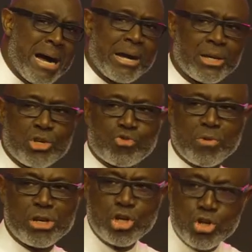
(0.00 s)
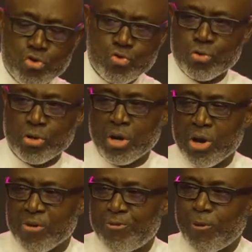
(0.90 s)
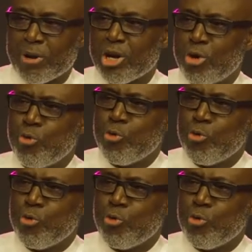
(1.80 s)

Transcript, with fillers: mind is renewed for the